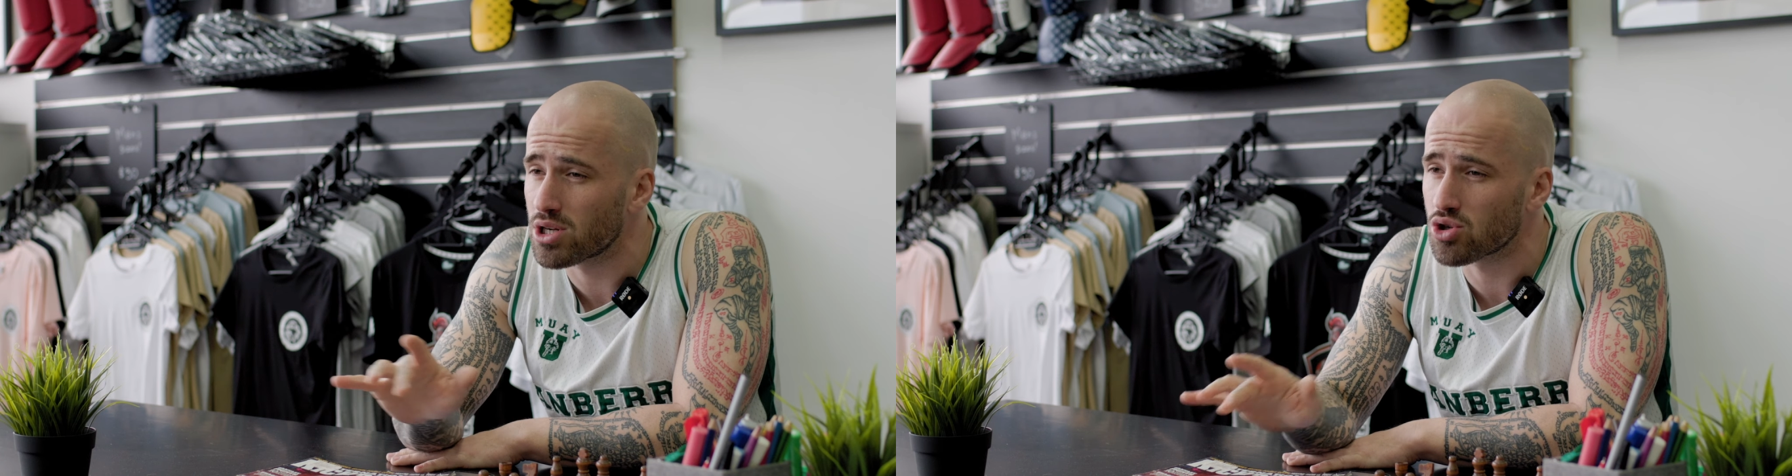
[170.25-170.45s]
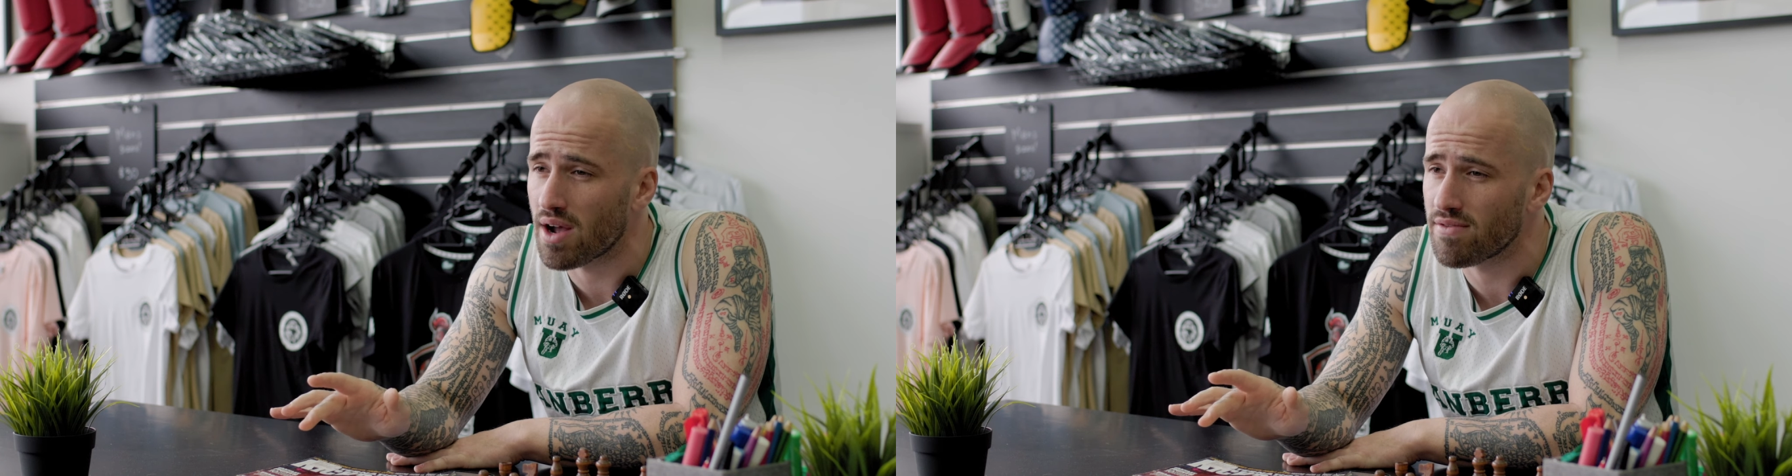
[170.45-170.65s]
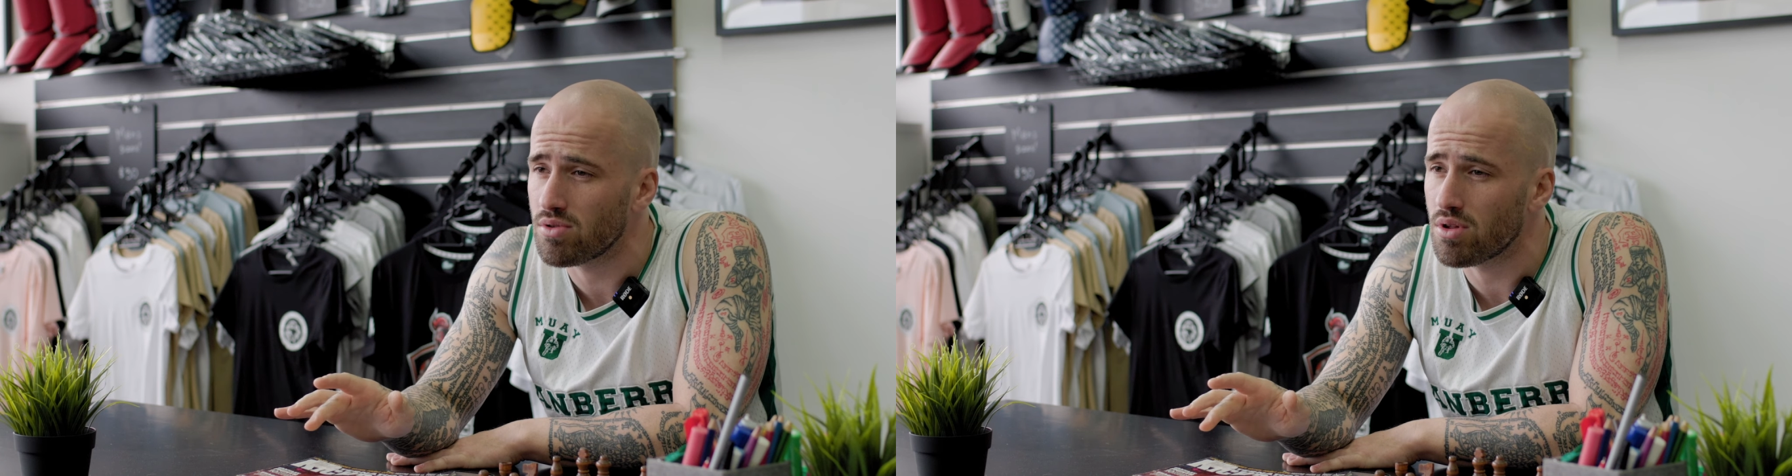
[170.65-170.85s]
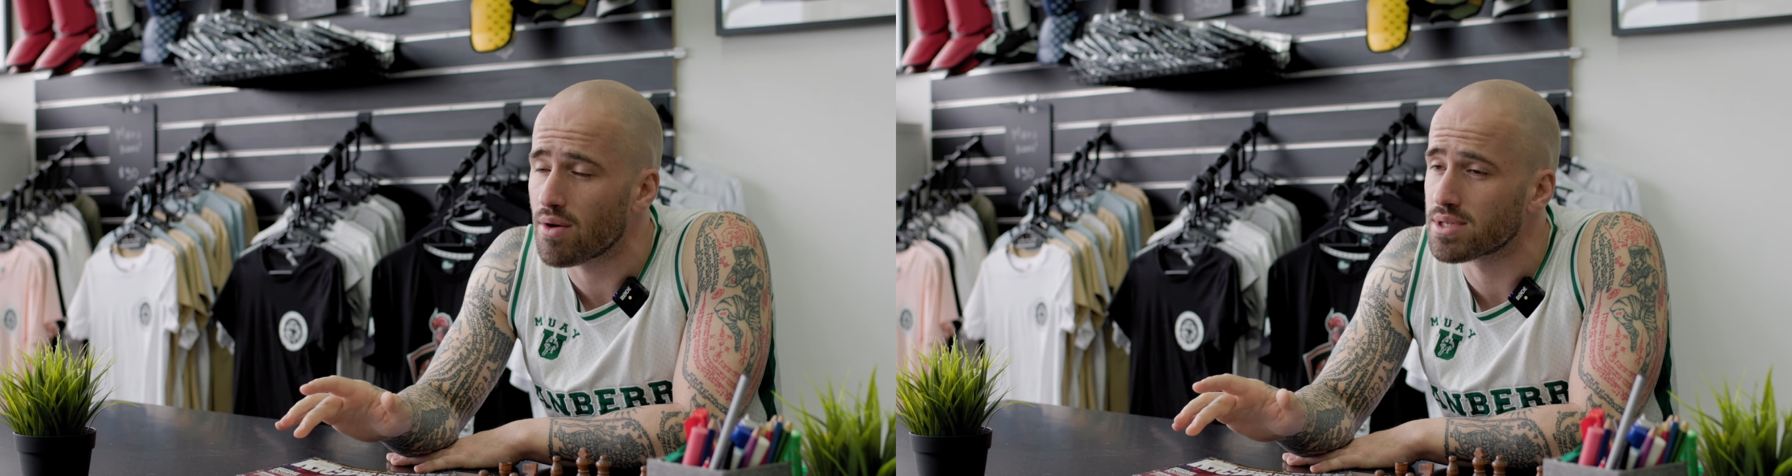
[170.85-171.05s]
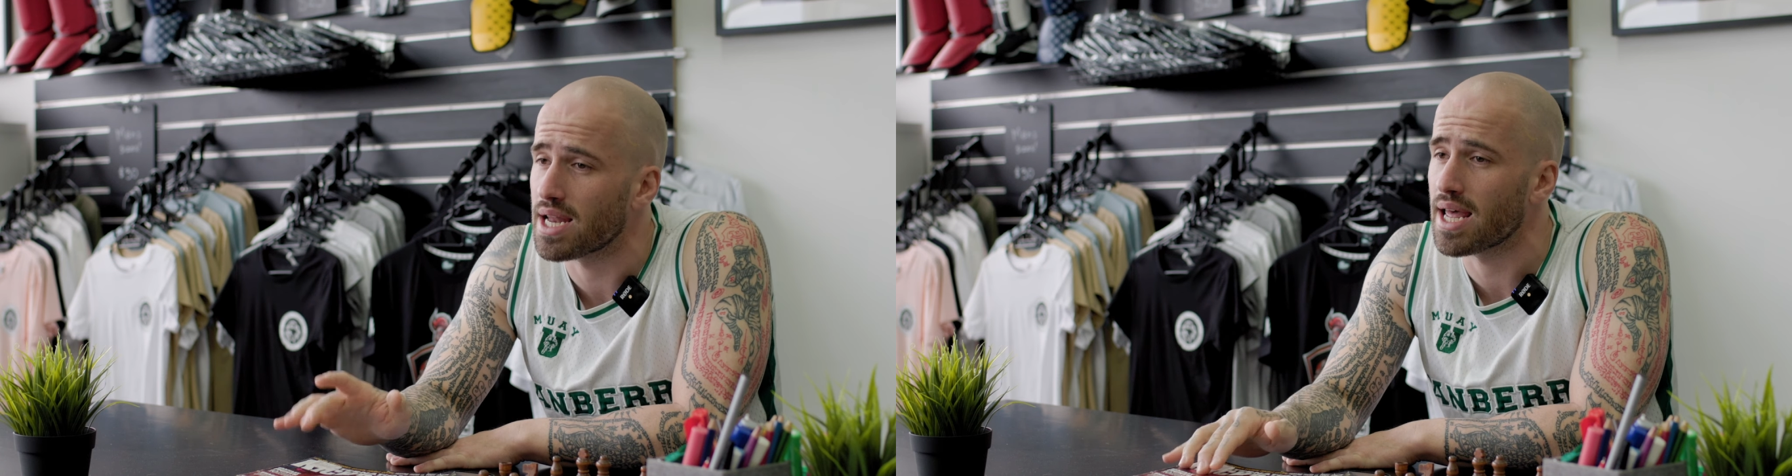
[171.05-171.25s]
travel,
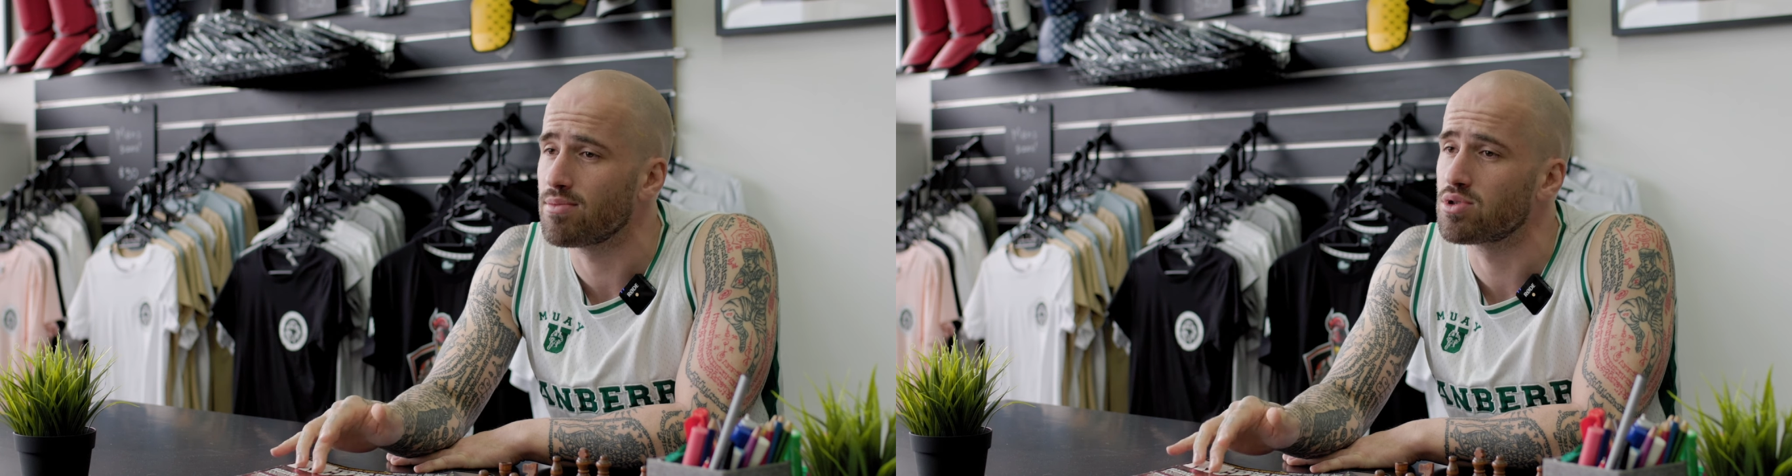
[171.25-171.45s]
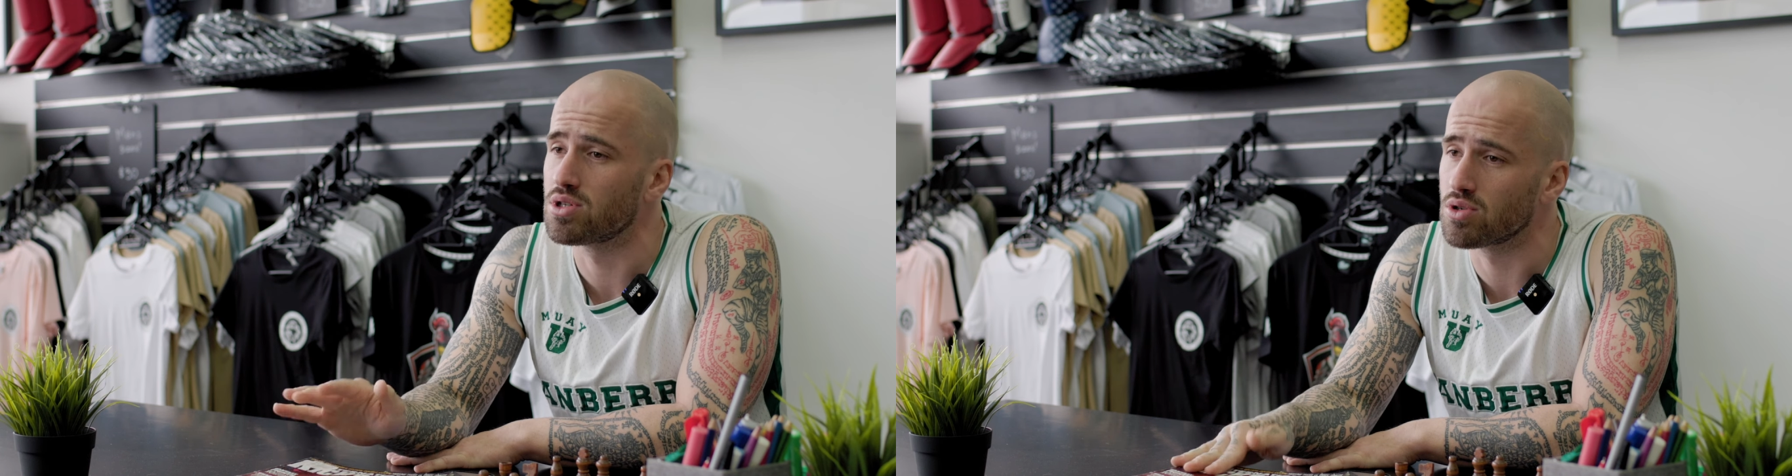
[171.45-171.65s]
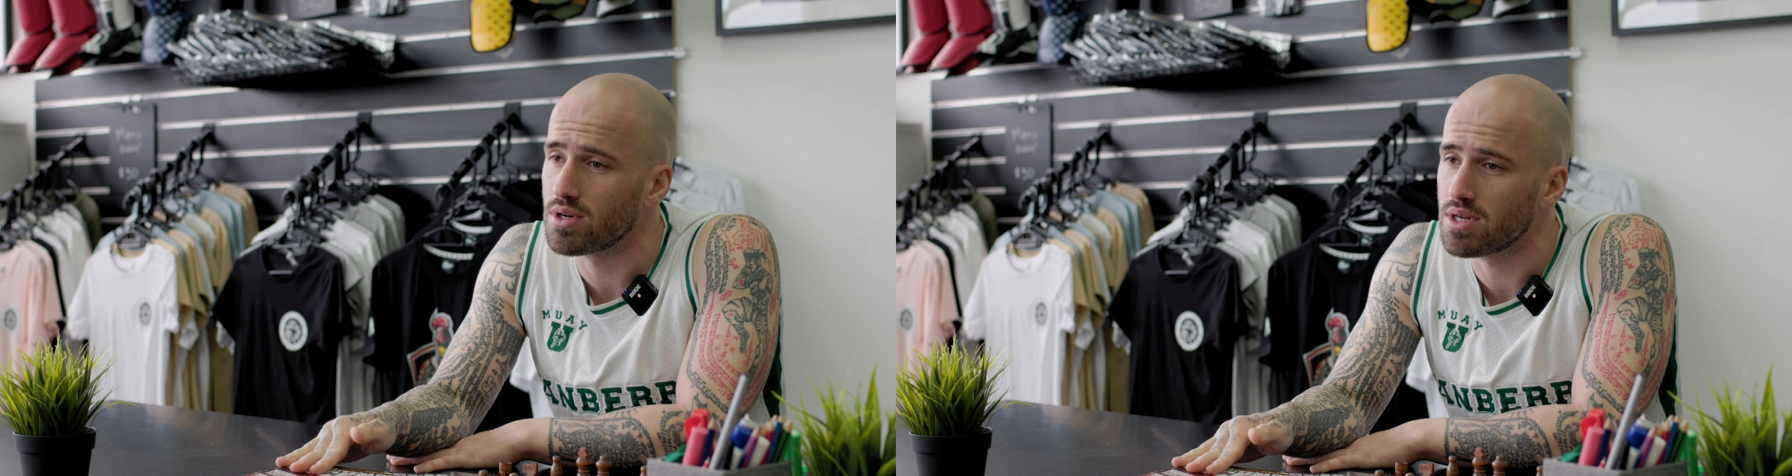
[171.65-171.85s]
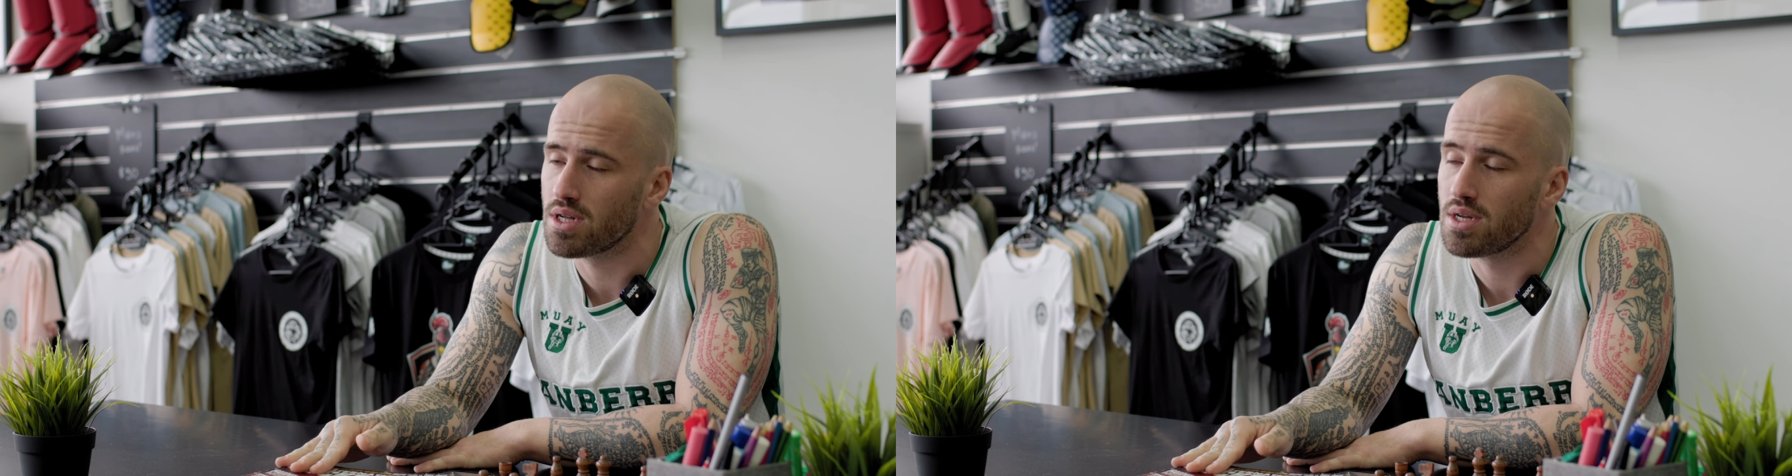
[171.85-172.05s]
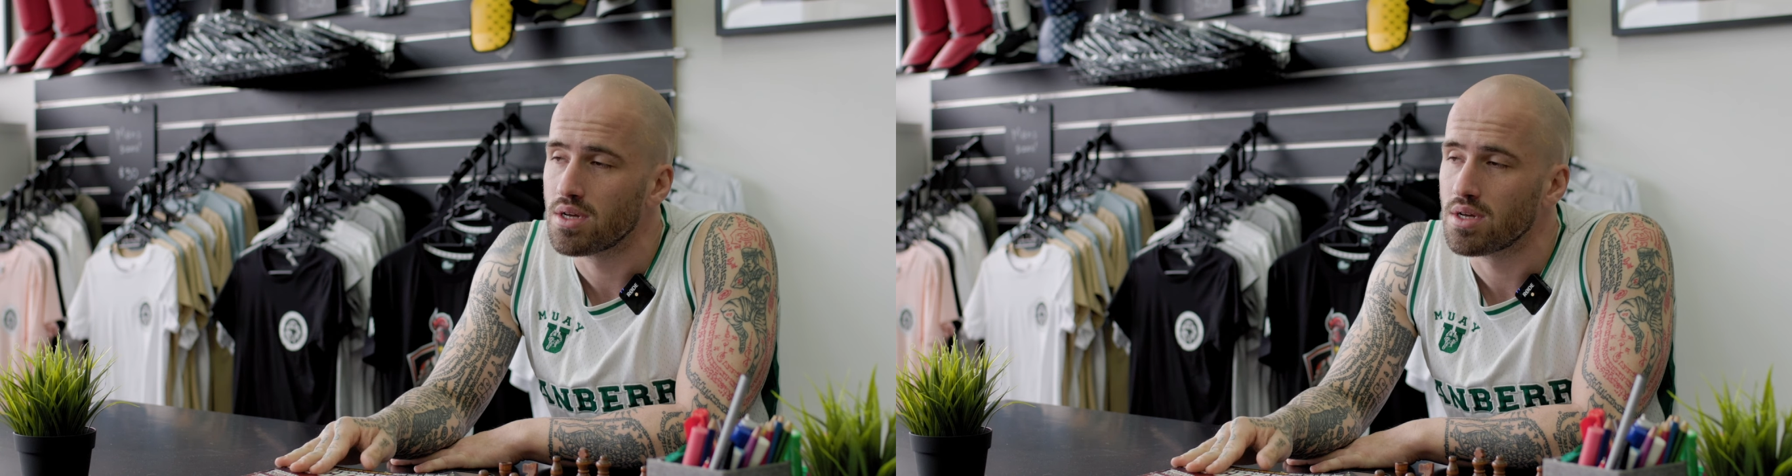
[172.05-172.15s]
I was unable to do it.